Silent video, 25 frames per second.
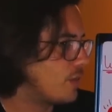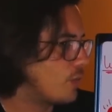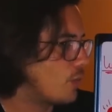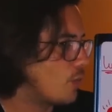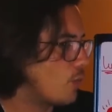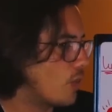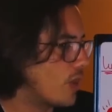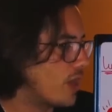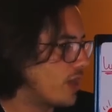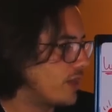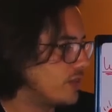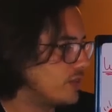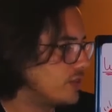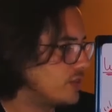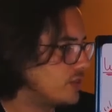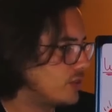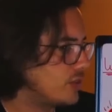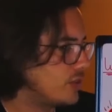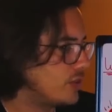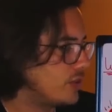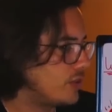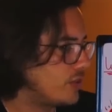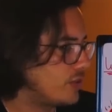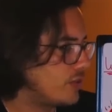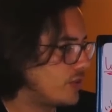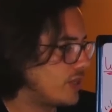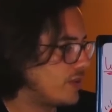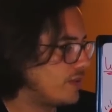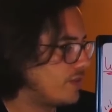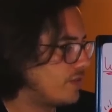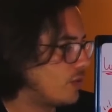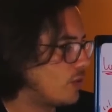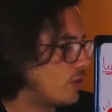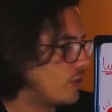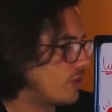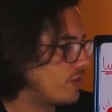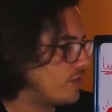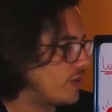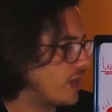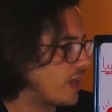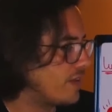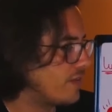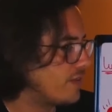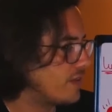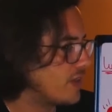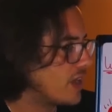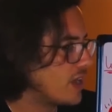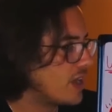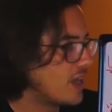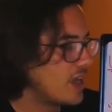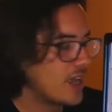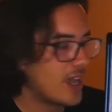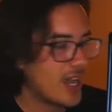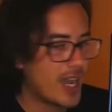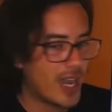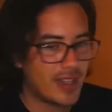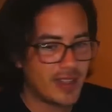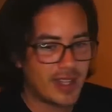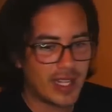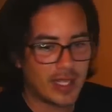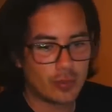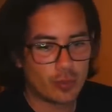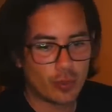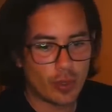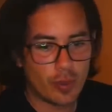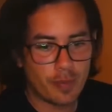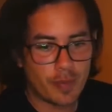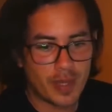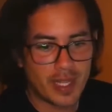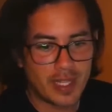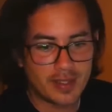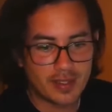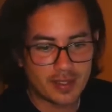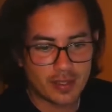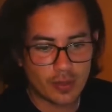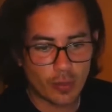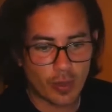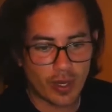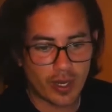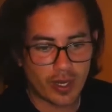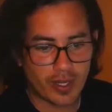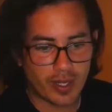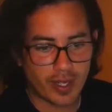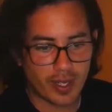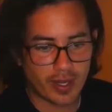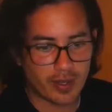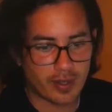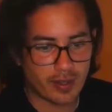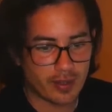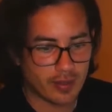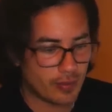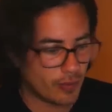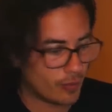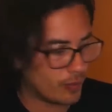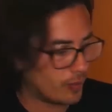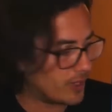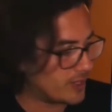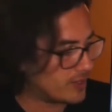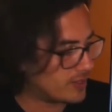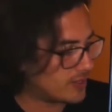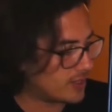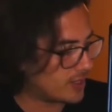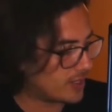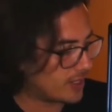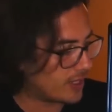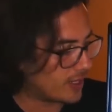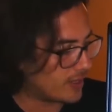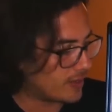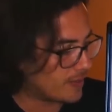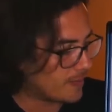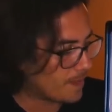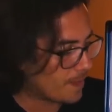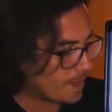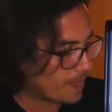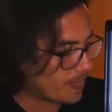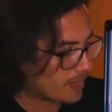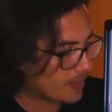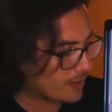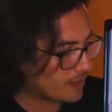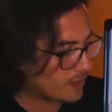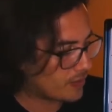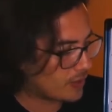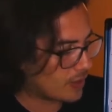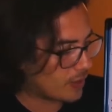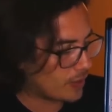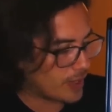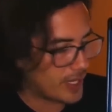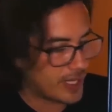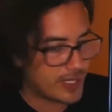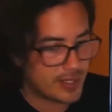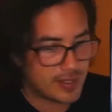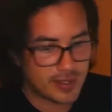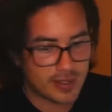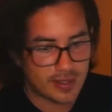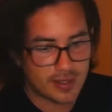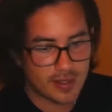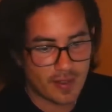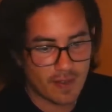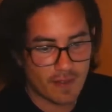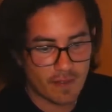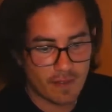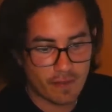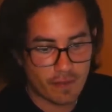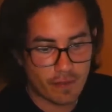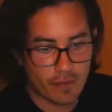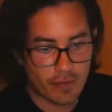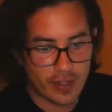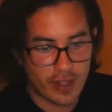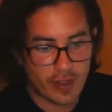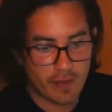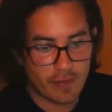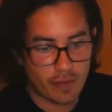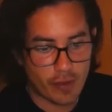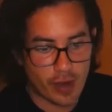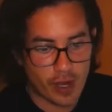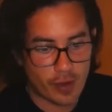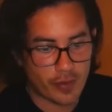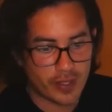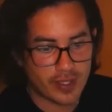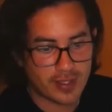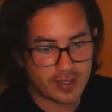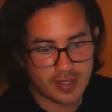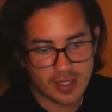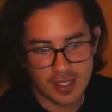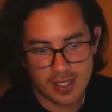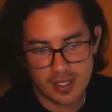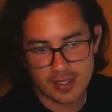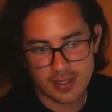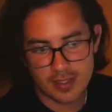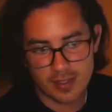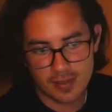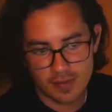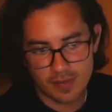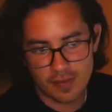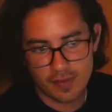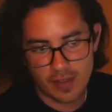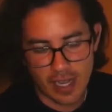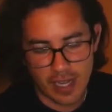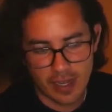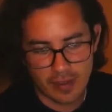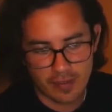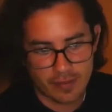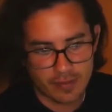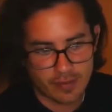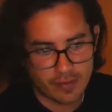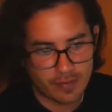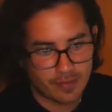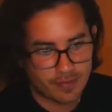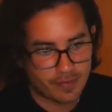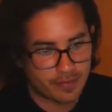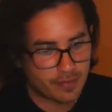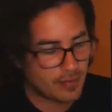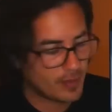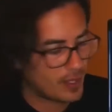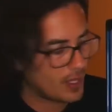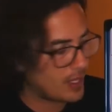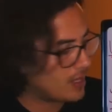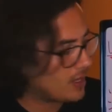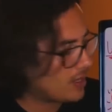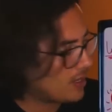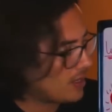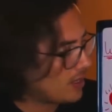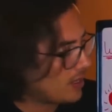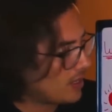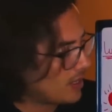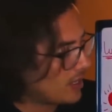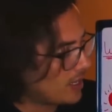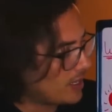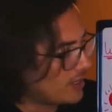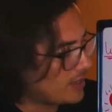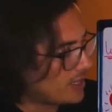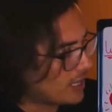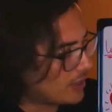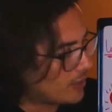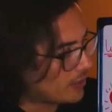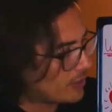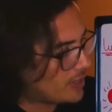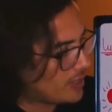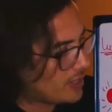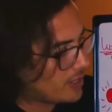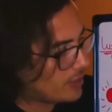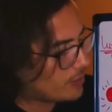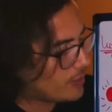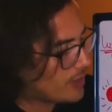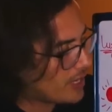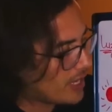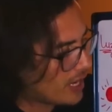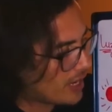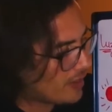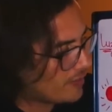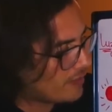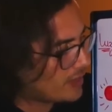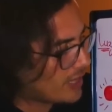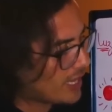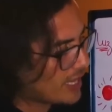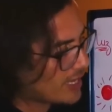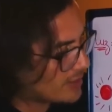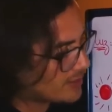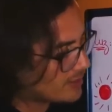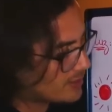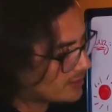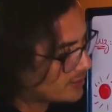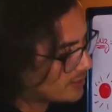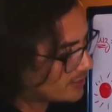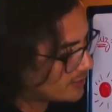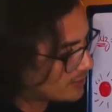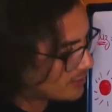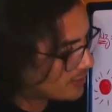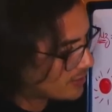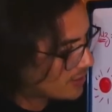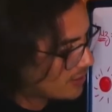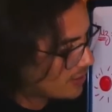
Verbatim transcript: 1, 2, 3, 4, 5. And that repeats once and again. So it's the frequency is 5. And now here we have less.